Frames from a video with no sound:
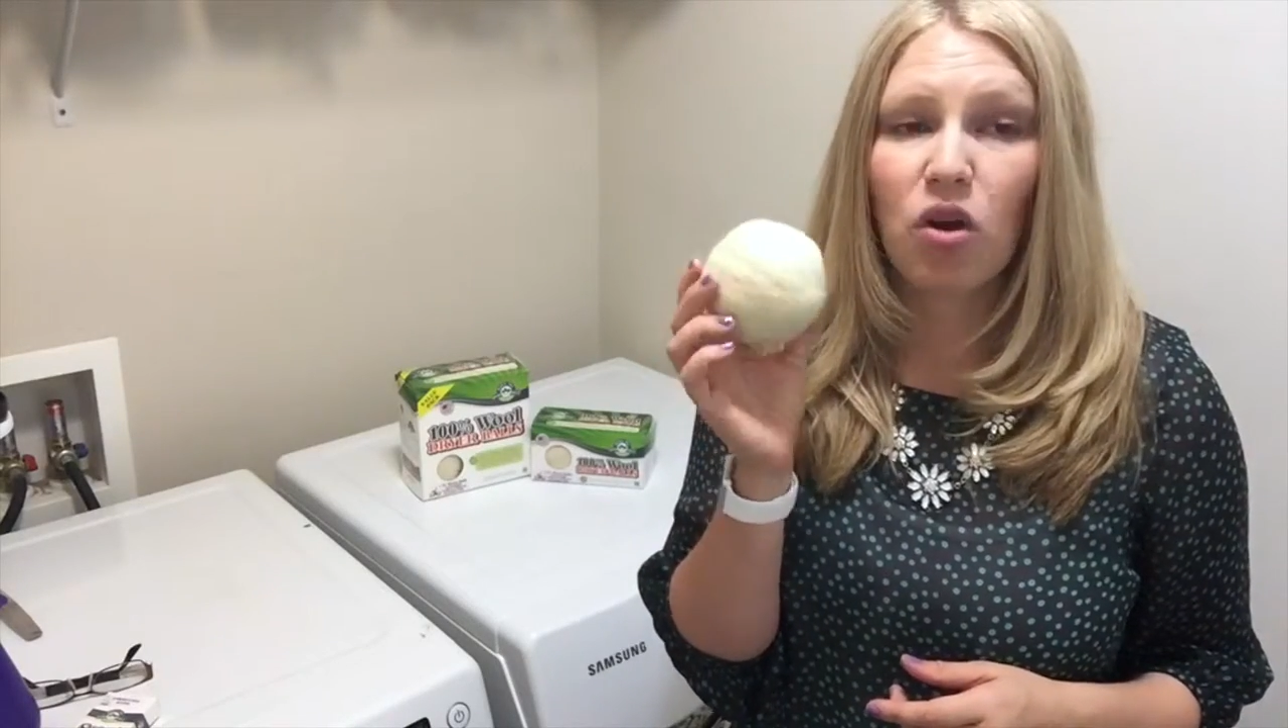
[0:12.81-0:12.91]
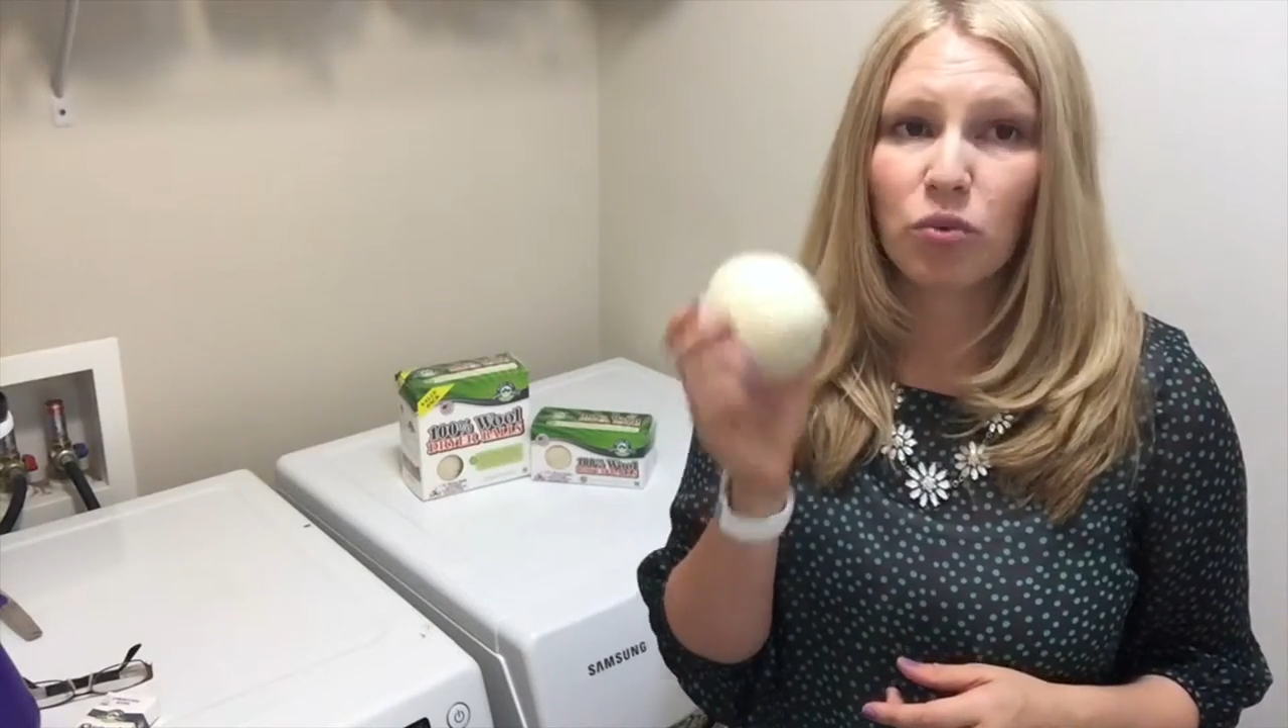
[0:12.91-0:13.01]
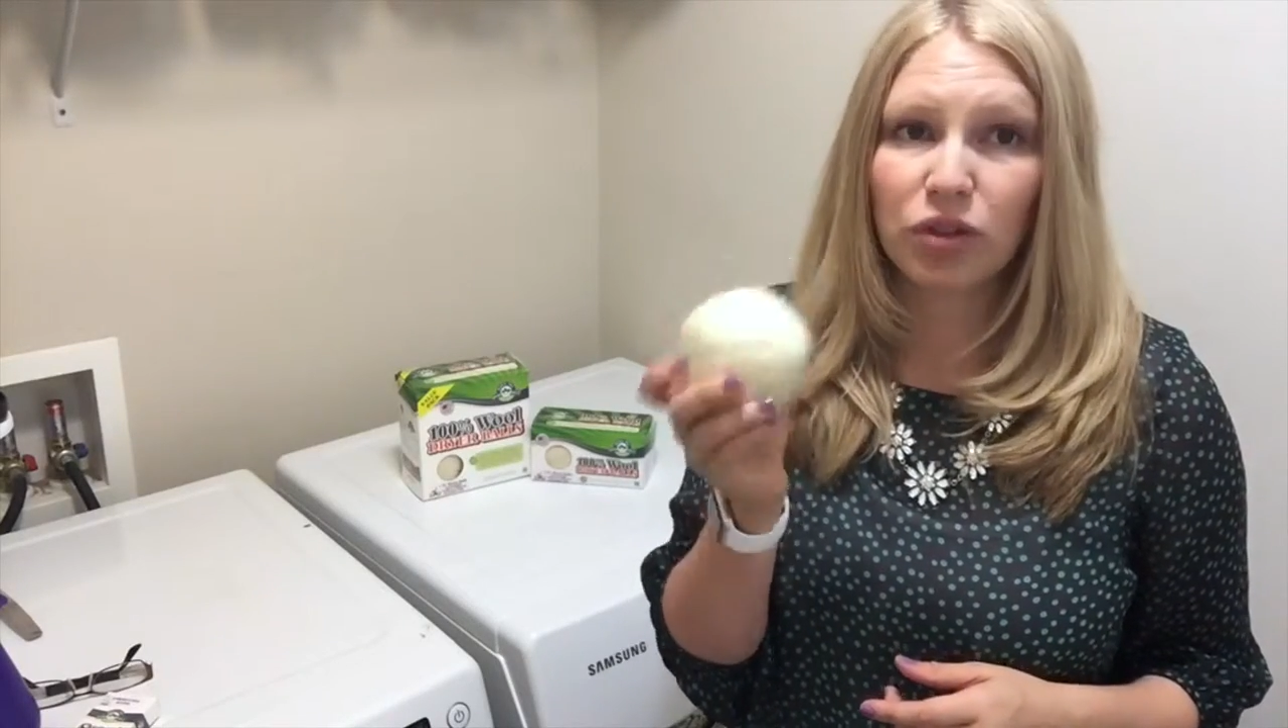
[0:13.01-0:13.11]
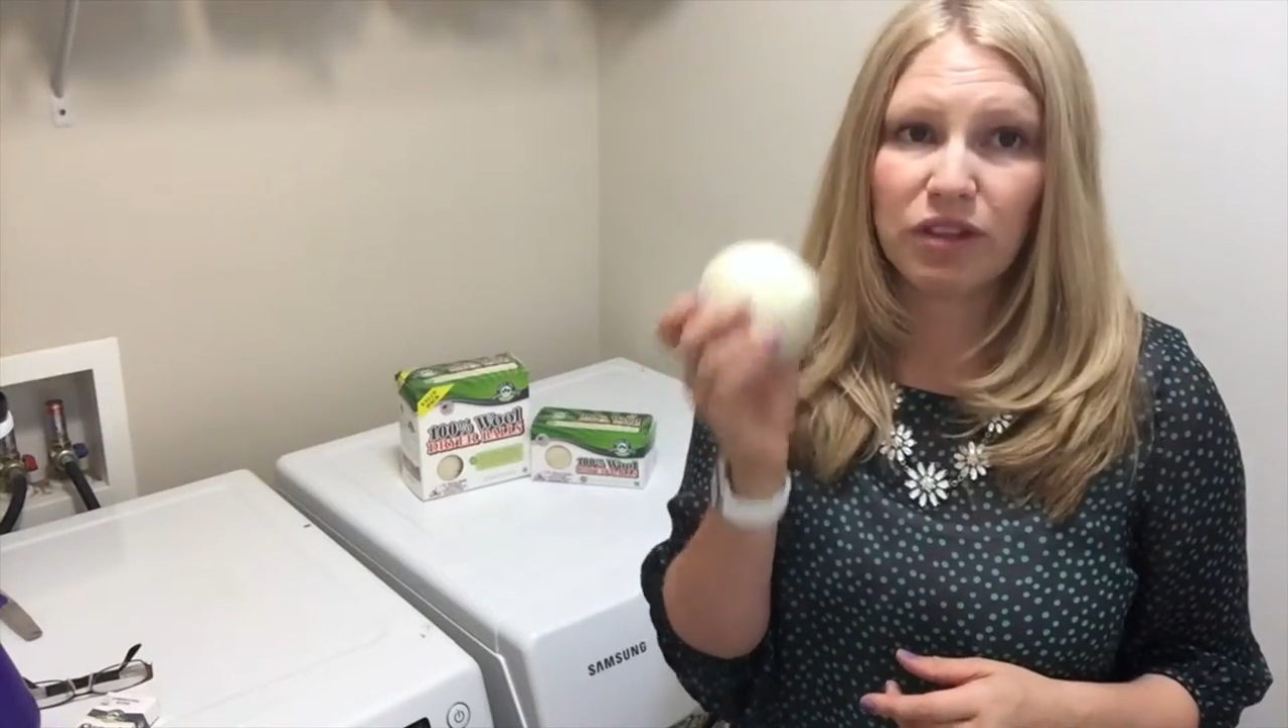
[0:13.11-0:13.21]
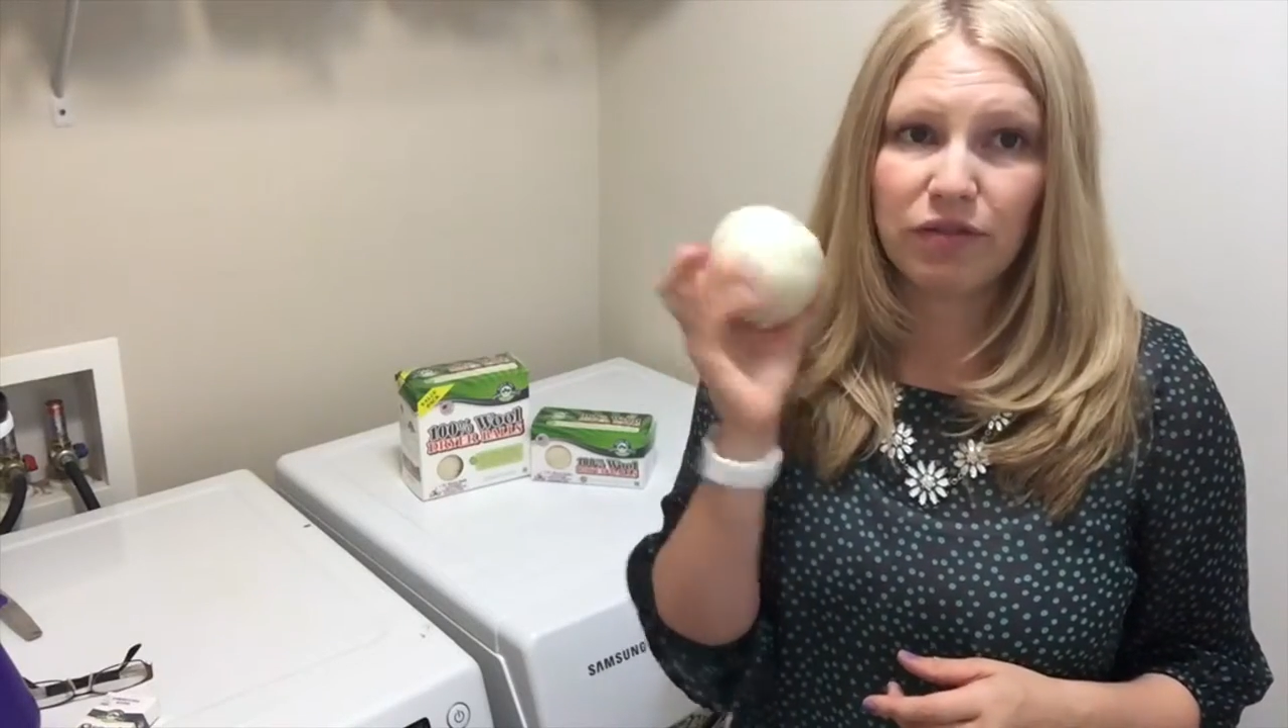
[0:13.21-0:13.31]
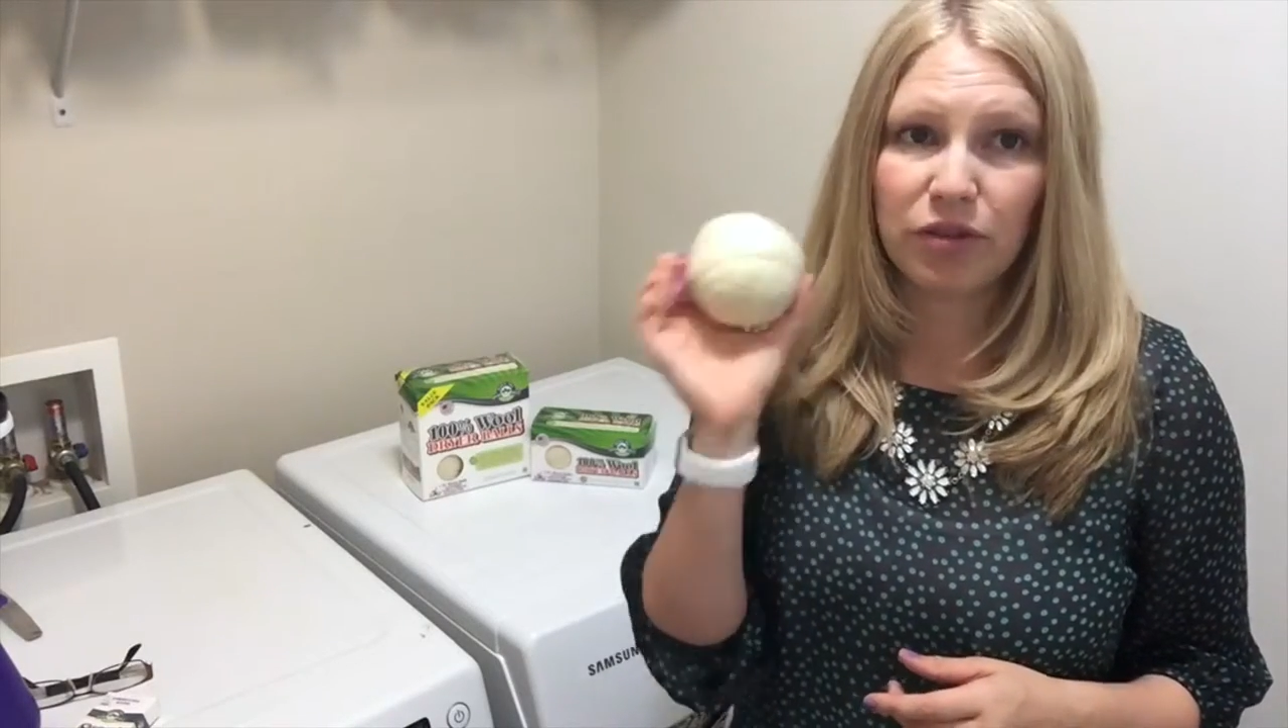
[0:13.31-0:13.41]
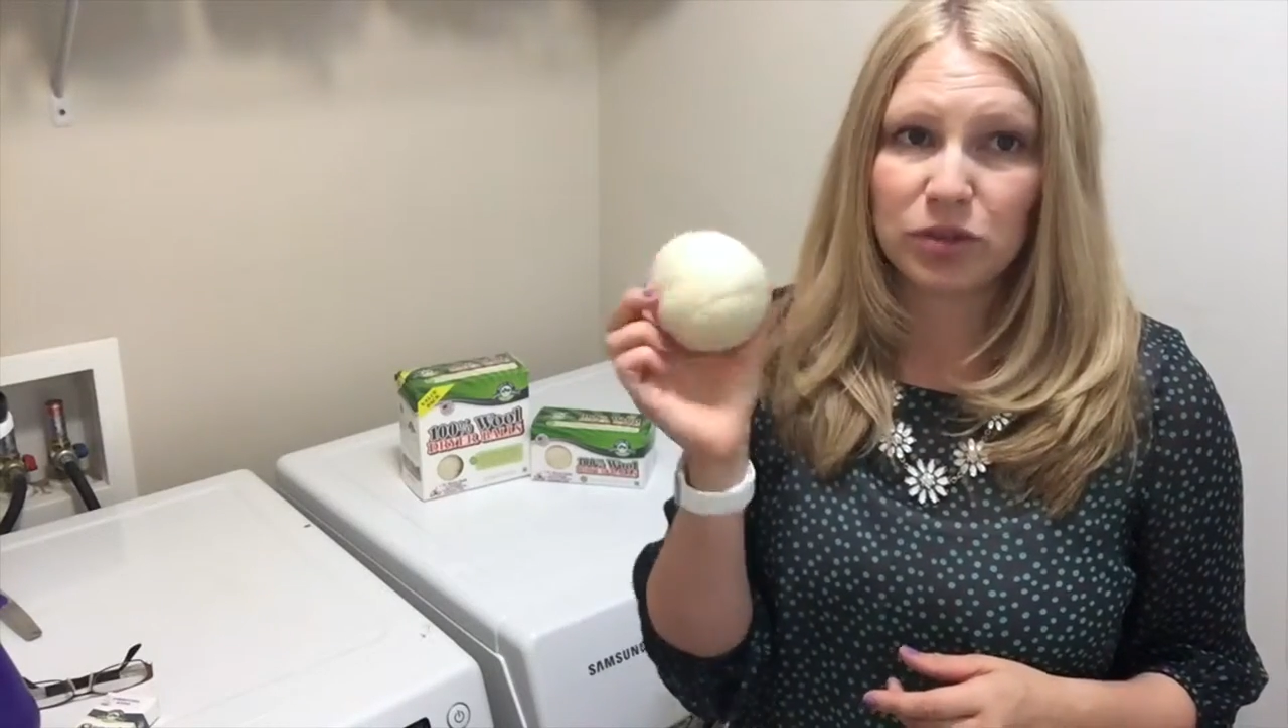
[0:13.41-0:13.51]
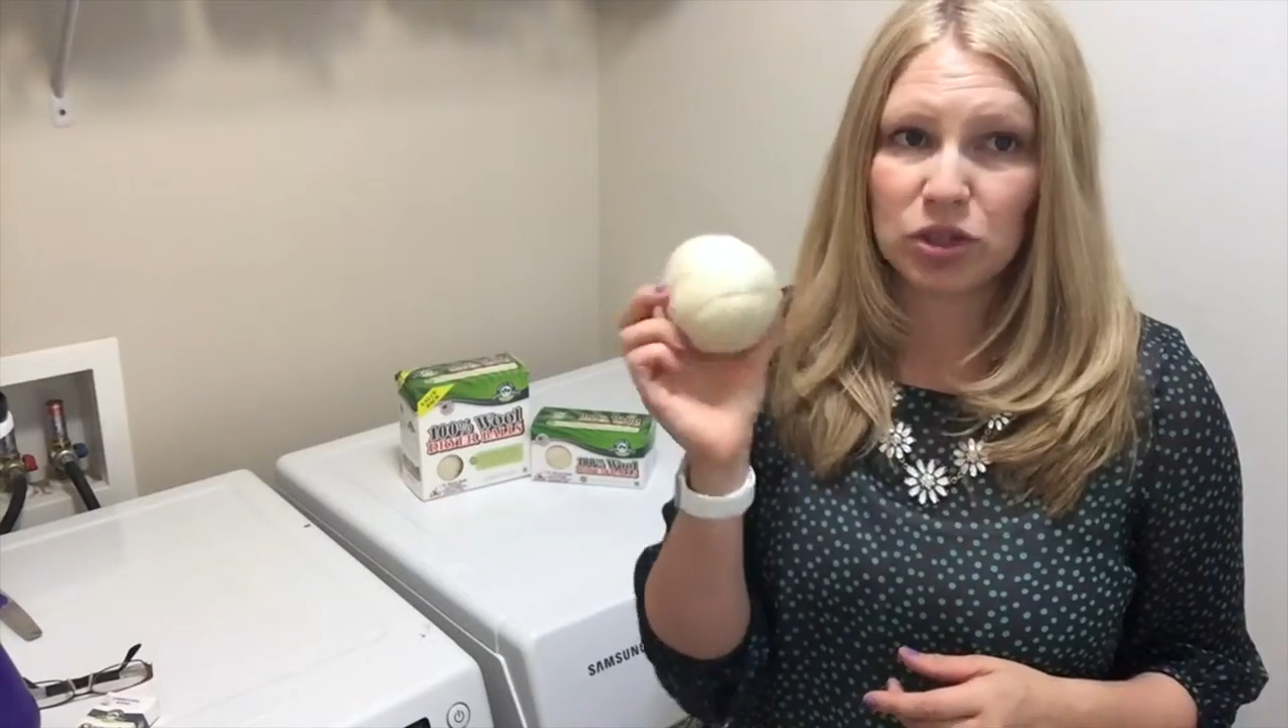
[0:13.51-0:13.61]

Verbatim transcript: only from